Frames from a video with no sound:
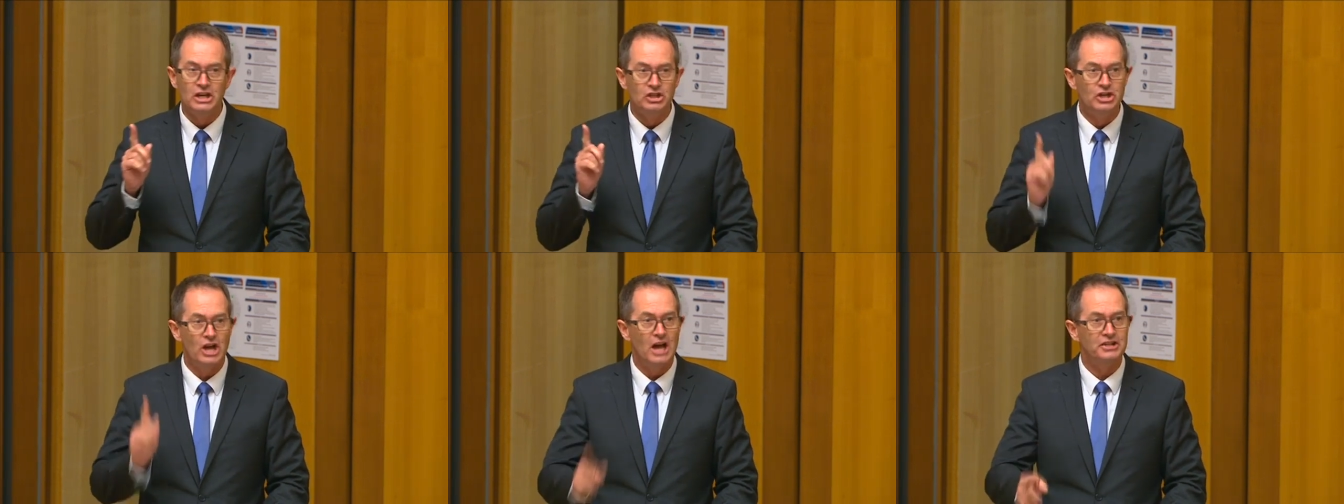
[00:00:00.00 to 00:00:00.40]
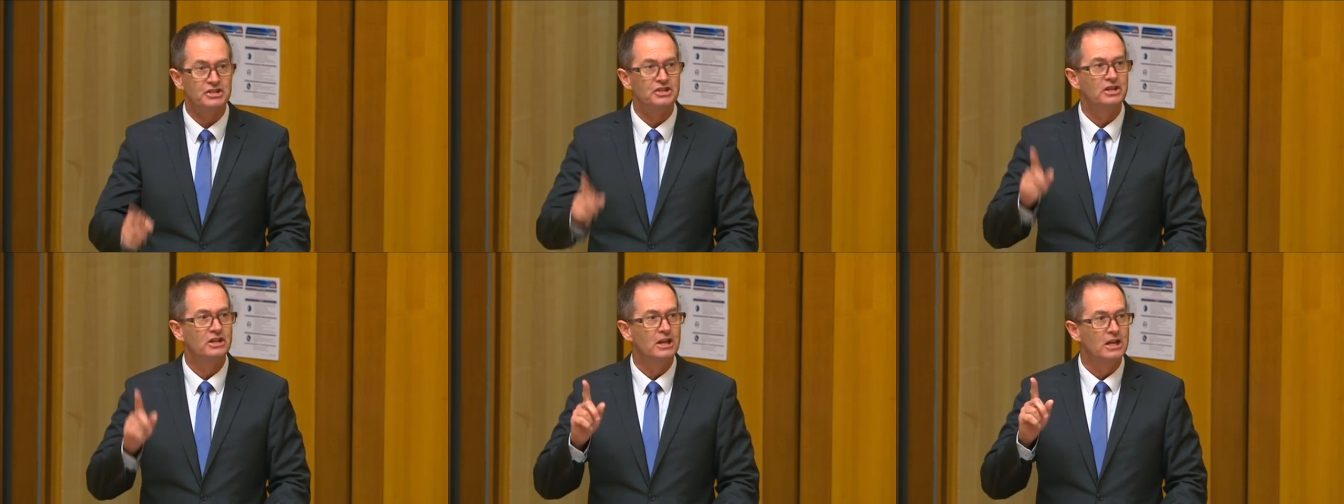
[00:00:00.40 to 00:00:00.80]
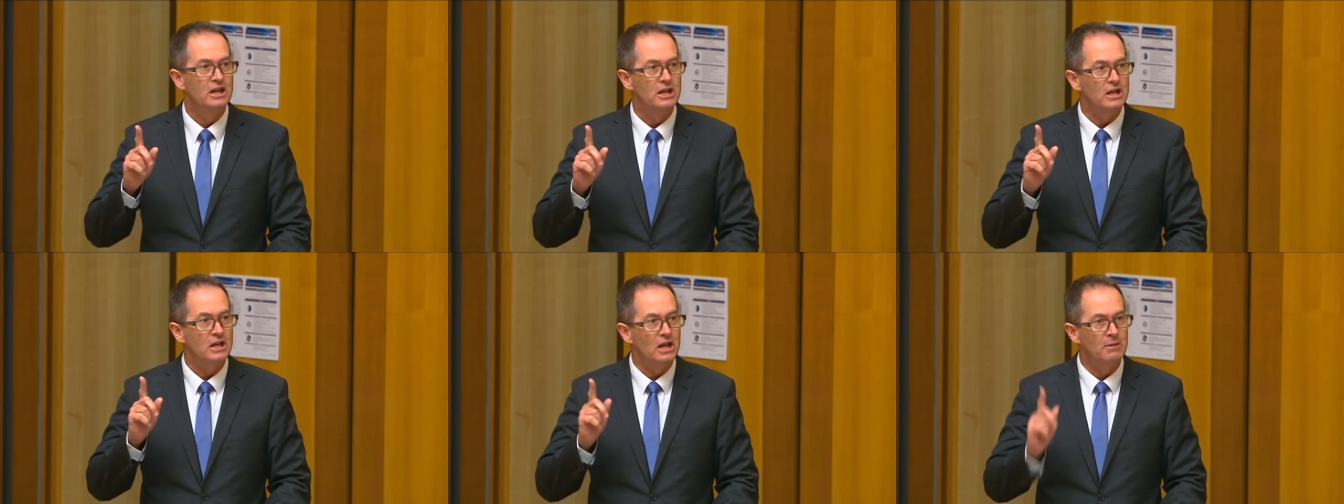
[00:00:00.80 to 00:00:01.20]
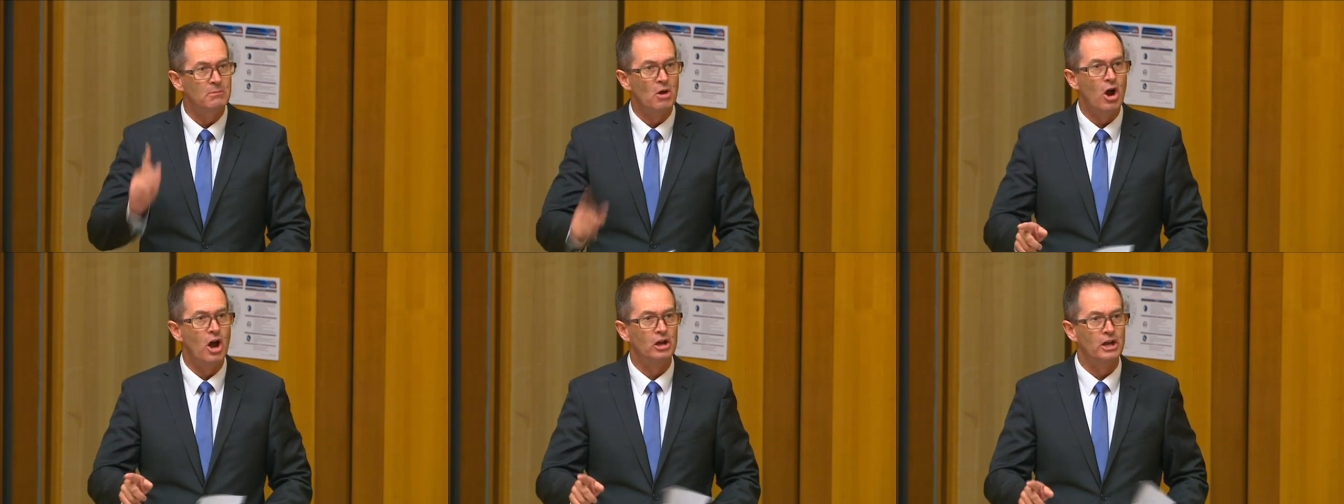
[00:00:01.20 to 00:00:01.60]
just in
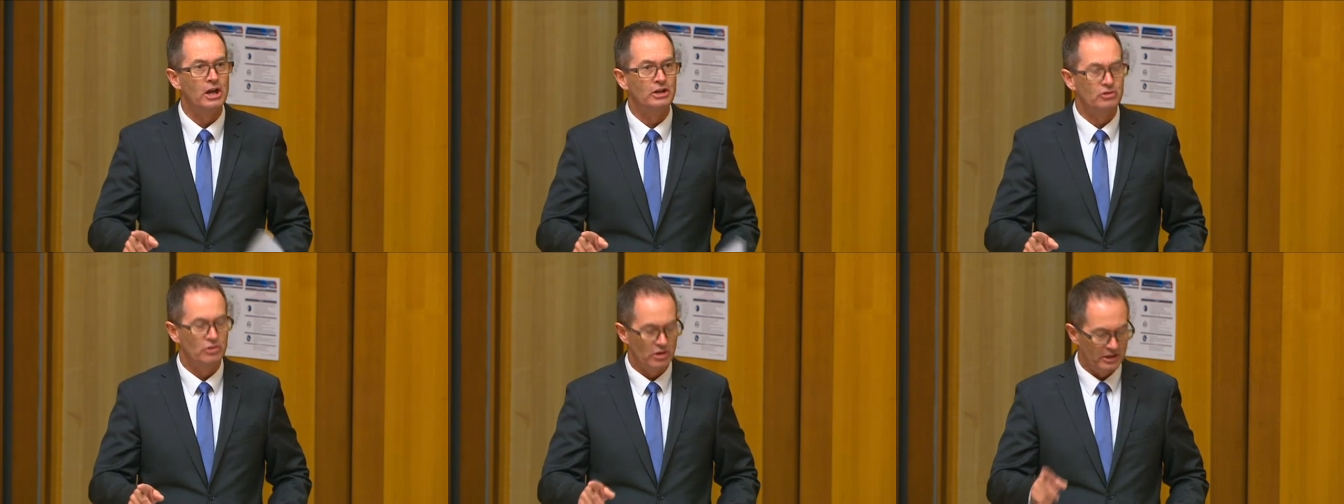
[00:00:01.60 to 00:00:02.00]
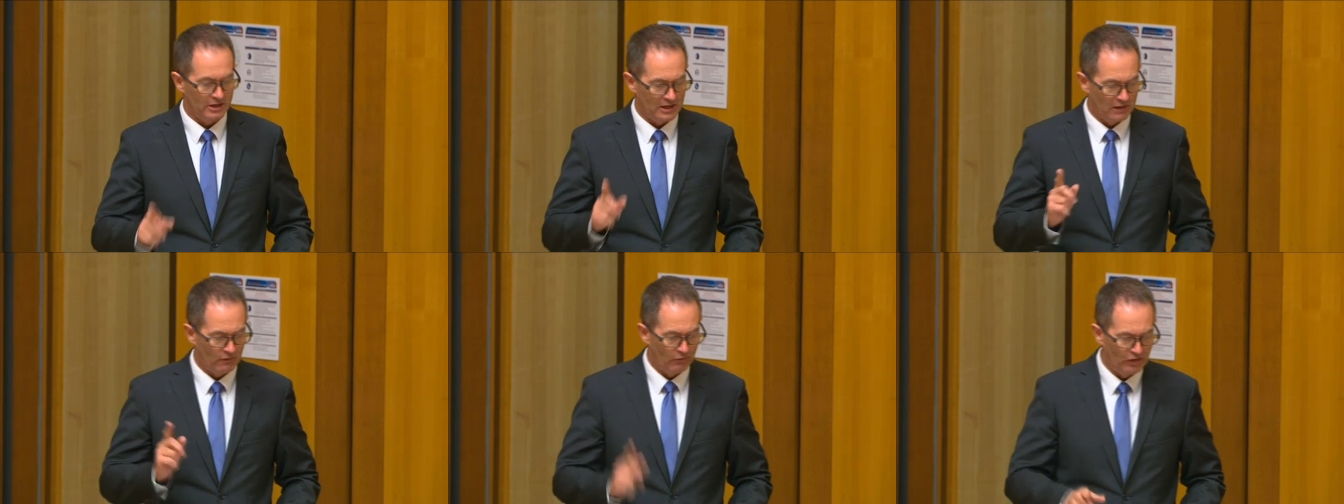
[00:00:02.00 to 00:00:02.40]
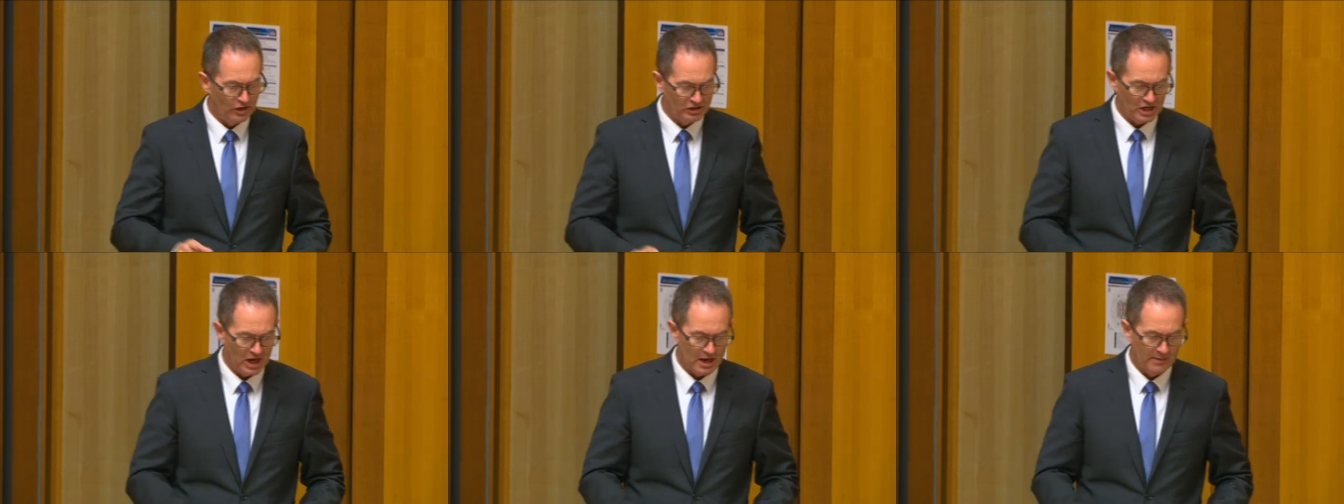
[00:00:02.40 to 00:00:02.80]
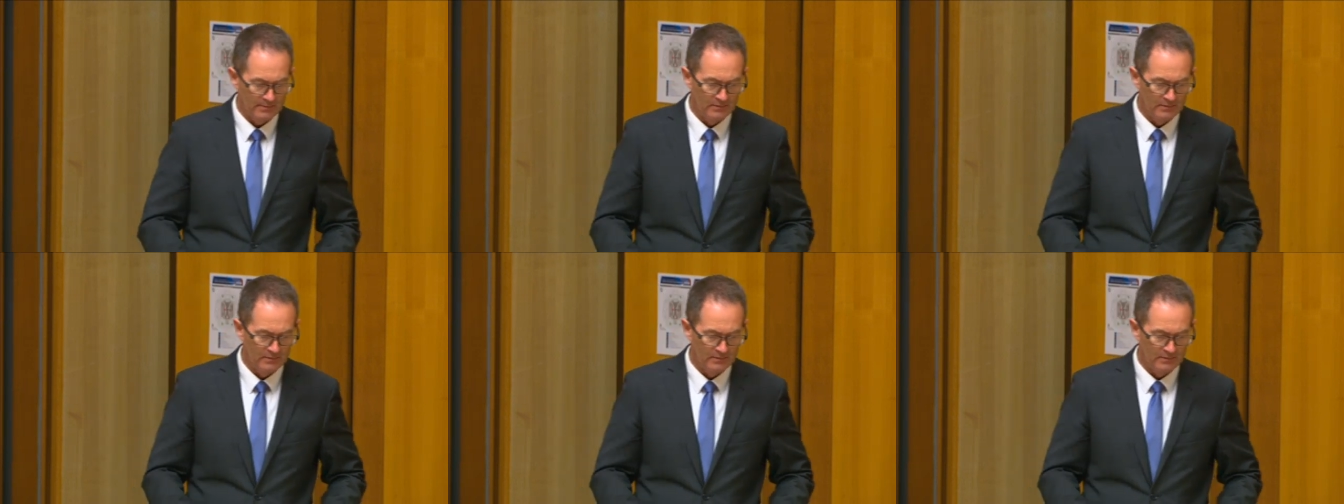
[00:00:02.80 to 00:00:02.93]
my electorate in Fisher,